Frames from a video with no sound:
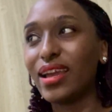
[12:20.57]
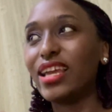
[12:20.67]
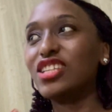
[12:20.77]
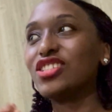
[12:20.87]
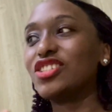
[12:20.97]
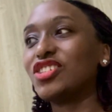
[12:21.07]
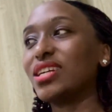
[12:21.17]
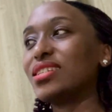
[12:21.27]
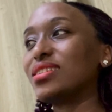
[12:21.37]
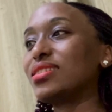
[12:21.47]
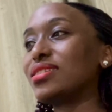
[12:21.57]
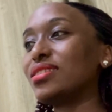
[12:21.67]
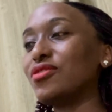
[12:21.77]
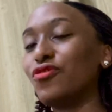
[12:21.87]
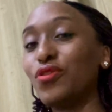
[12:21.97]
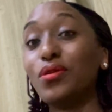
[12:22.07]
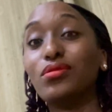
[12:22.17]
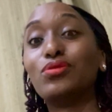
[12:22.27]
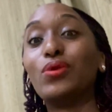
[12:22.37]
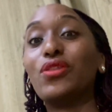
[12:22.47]
is just
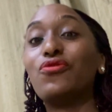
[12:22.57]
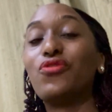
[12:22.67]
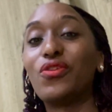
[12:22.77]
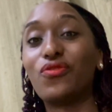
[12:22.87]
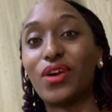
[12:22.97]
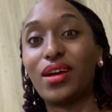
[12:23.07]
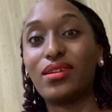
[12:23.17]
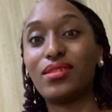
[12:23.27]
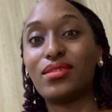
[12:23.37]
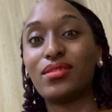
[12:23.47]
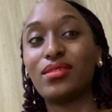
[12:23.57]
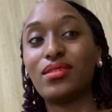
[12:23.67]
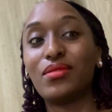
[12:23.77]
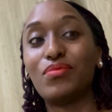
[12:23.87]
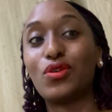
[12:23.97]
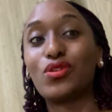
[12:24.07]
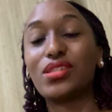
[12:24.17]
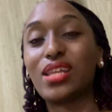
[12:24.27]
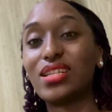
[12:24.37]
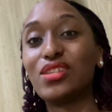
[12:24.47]
filled with favor, because
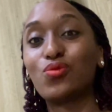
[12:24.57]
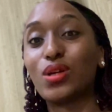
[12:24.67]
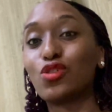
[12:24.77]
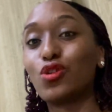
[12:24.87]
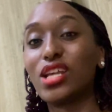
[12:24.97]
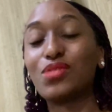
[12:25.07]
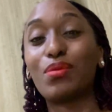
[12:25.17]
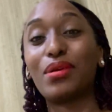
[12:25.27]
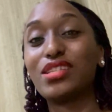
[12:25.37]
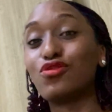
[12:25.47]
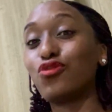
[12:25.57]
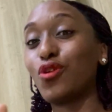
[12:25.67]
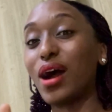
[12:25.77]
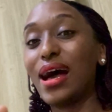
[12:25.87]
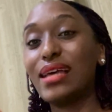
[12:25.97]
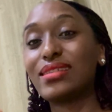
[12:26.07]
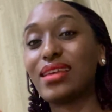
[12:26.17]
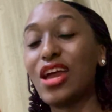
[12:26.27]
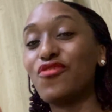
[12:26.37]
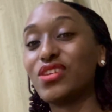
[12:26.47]
that is what God has purposed for us
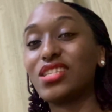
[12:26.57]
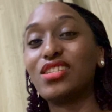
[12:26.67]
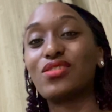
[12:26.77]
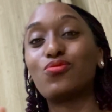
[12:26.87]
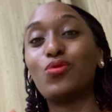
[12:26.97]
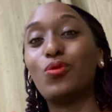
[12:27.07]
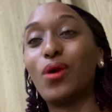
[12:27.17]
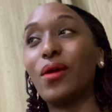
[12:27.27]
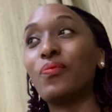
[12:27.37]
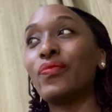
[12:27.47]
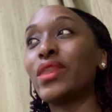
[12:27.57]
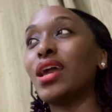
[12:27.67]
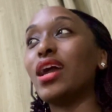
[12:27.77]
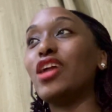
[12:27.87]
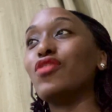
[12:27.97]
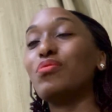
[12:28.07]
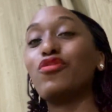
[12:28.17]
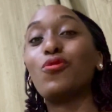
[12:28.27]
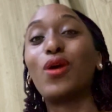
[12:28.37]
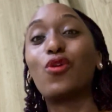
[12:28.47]
ever since even
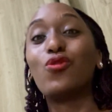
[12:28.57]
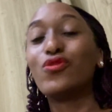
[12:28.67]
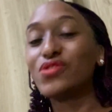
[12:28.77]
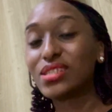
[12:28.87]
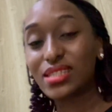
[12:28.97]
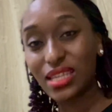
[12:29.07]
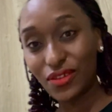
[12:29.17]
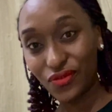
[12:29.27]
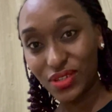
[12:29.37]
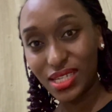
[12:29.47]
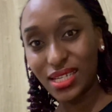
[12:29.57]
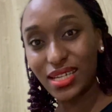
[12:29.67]
before we were conceived,